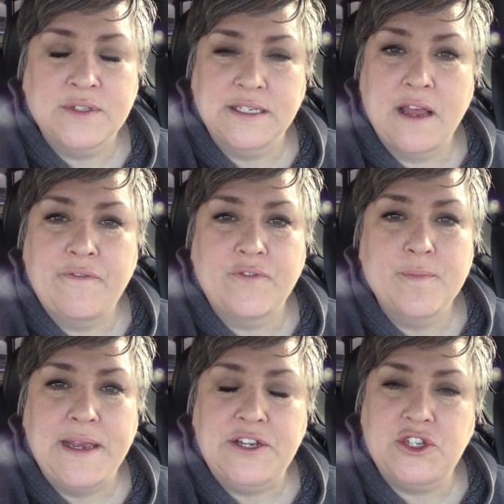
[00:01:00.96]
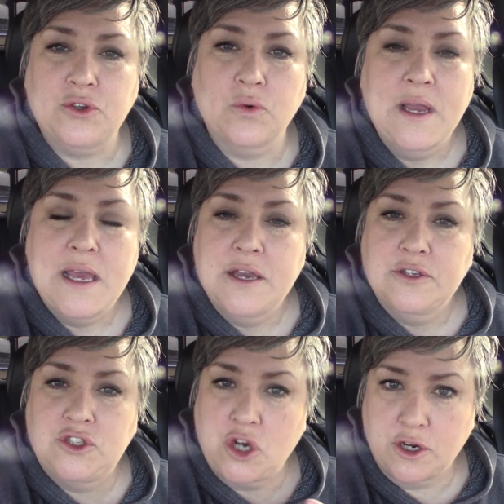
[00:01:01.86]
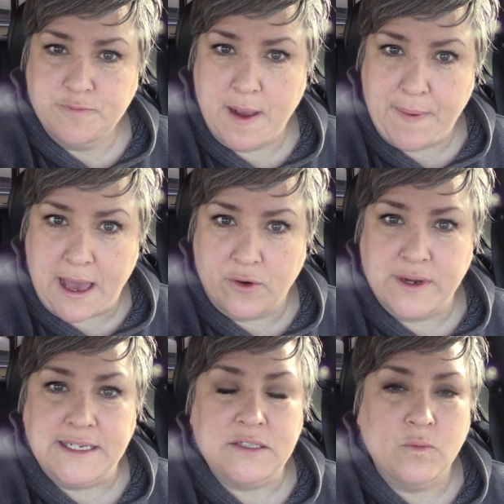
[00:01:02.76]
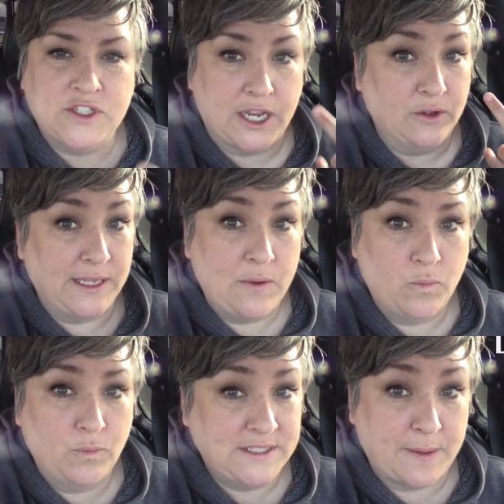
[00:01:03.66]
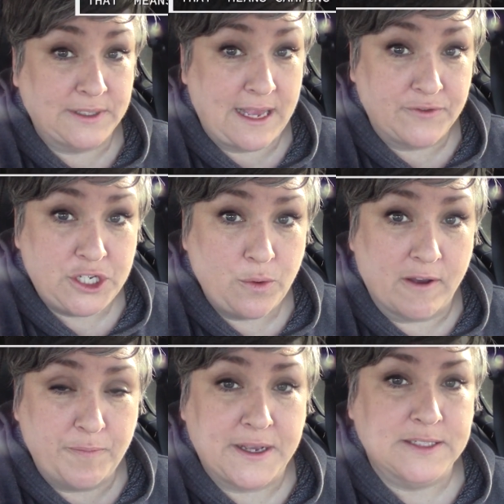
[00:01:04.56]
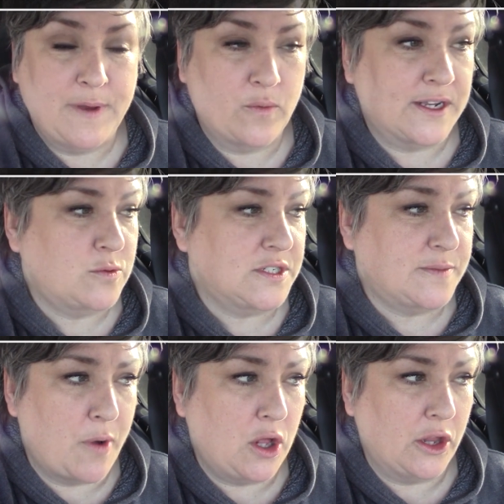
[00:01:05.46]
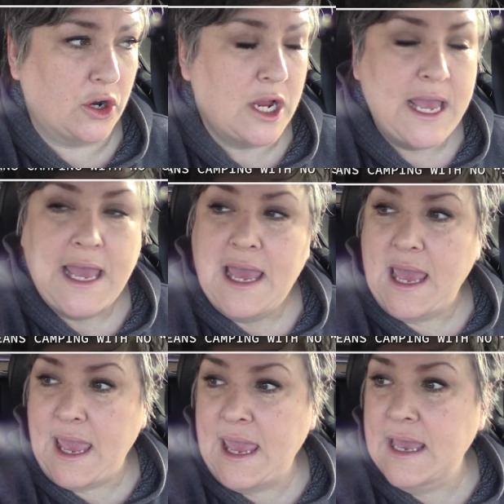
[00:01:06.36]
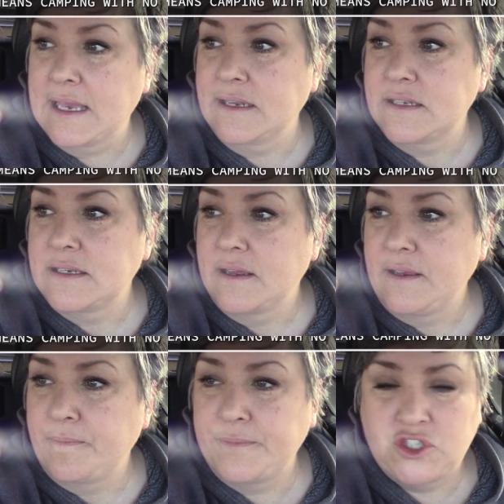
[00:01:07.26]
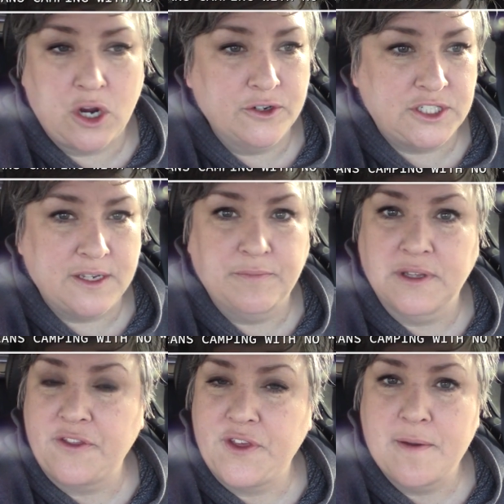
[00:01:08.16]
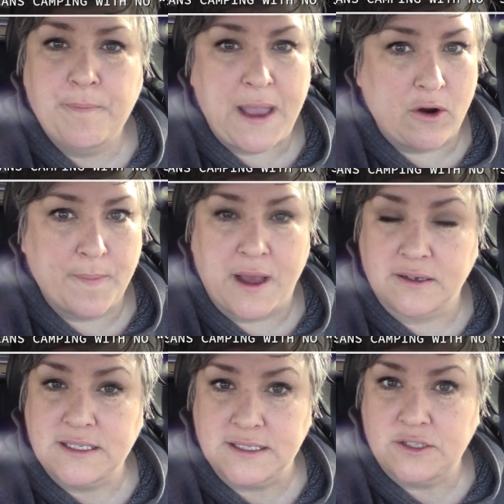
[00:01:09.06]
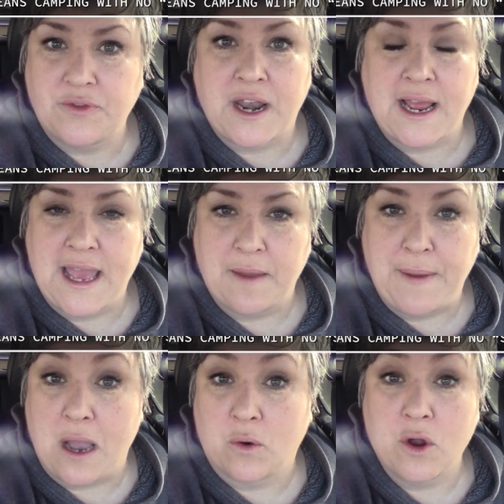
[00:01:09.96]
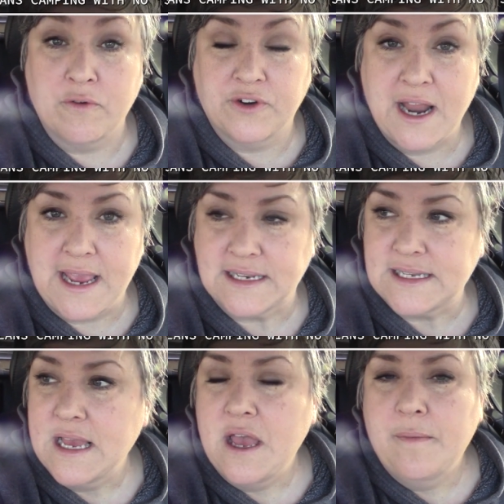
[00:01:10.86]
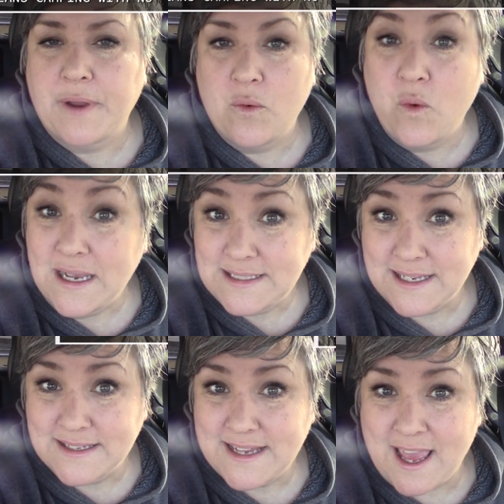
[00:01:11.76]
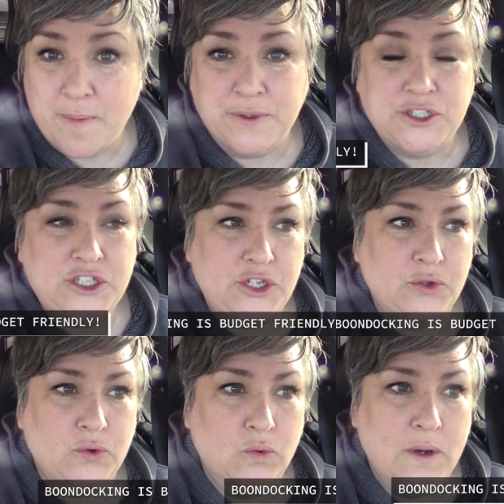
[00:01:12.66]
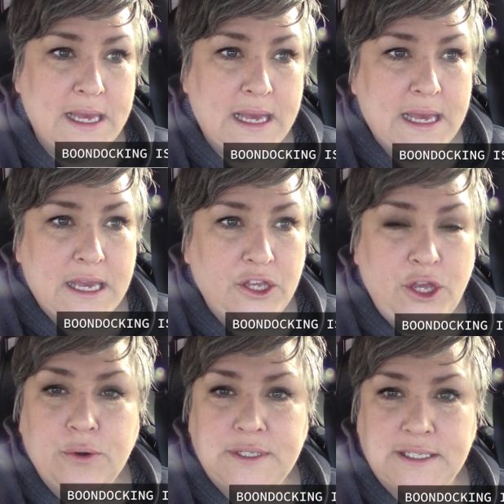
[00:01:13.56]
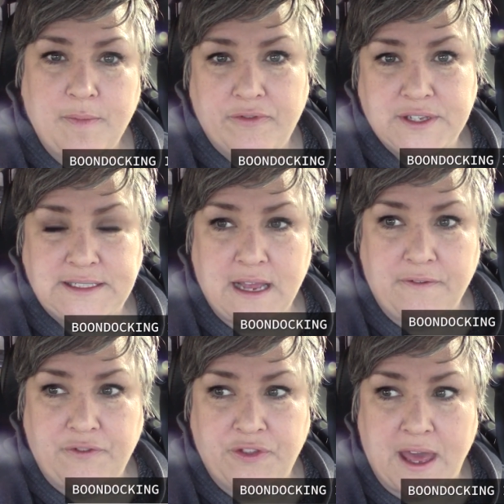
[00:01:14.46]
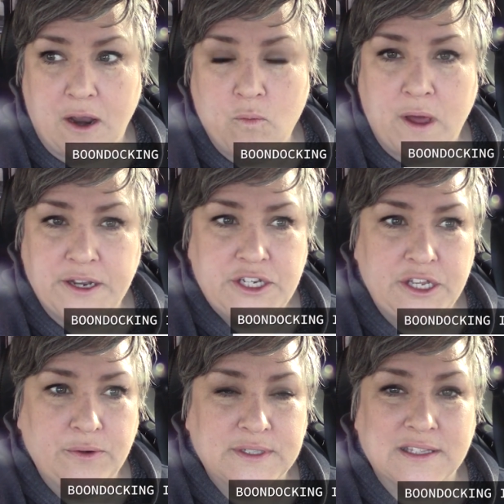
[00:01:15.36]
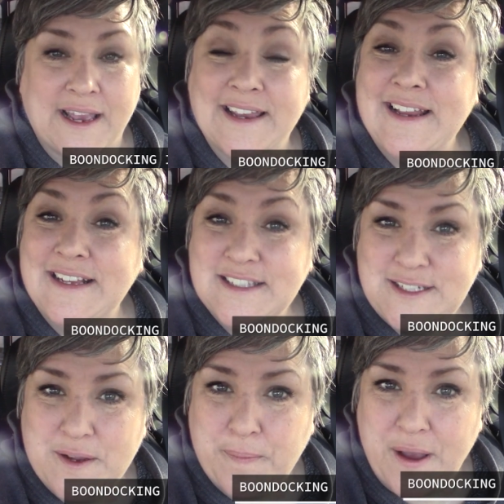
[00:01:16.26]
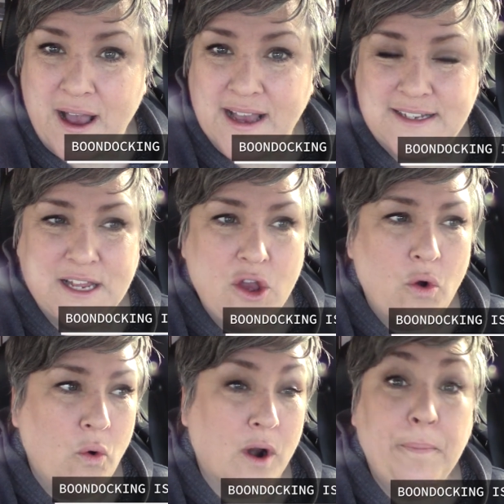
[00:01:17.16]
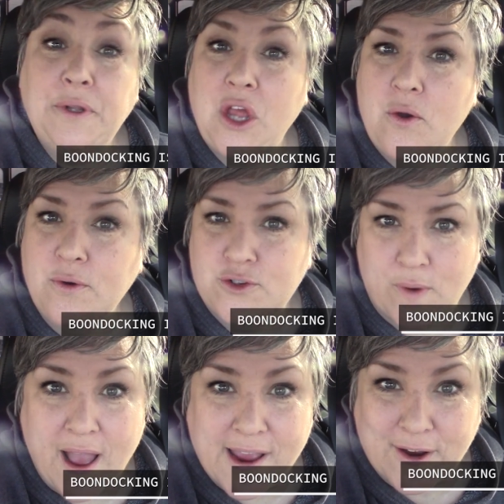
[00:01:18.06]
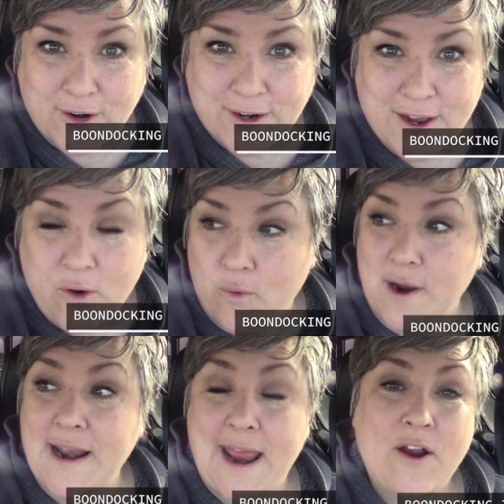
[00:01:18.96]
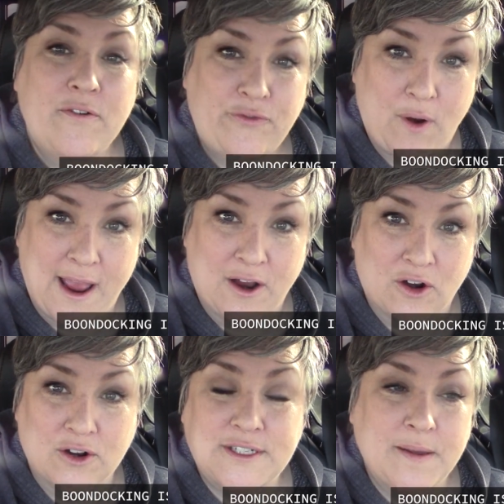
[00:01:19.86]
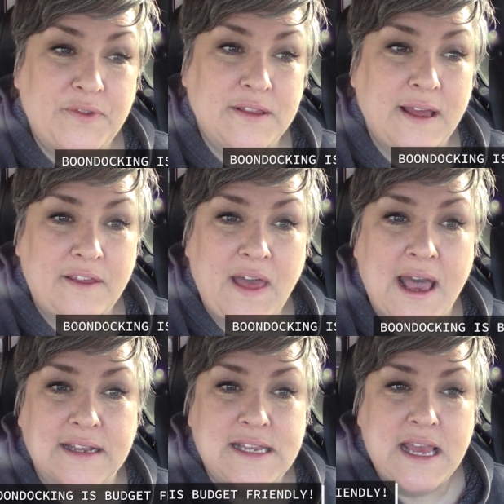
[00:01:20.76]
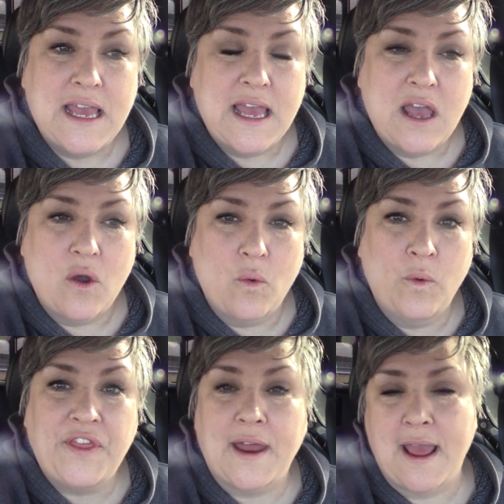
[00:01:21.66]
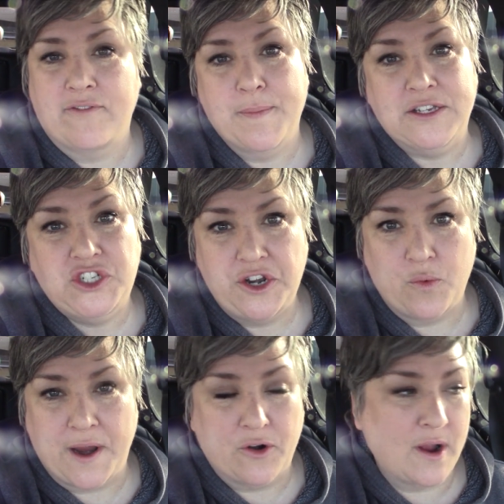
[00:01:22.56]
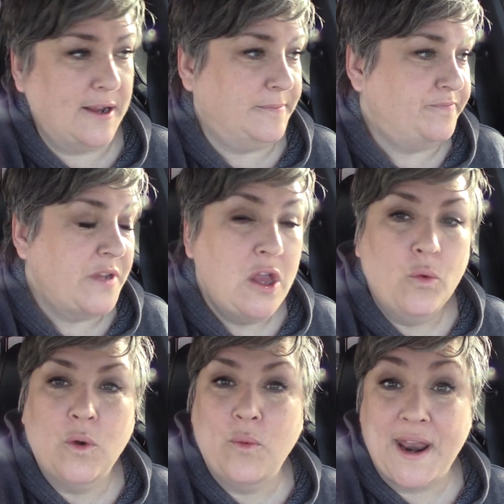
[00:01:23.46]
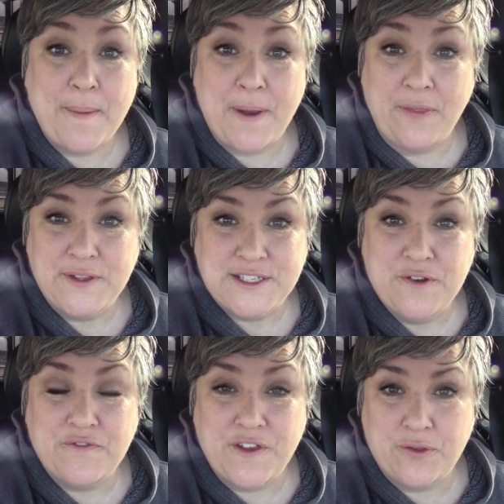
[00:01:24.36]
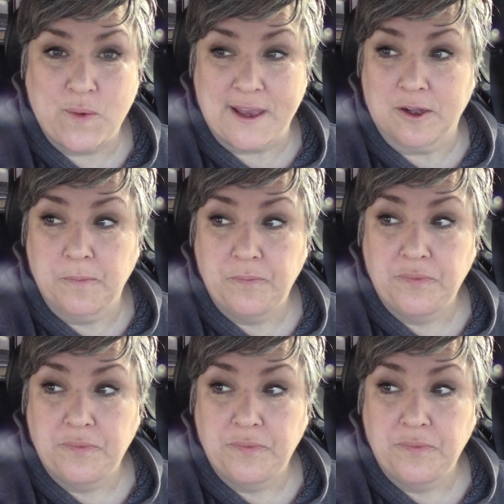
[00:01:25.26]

was enough for me to charge my batteries, which I only was able to have two of because my rigs were smaller, and charge some lithium power boxes so that I had power overnight. But I wasn't able to use some of the stuff that I wanted to use, like an Instant Pot or a blow dryer or an air fryer or something like that, without having my generator on. Well, when I bought this new fifth wheel,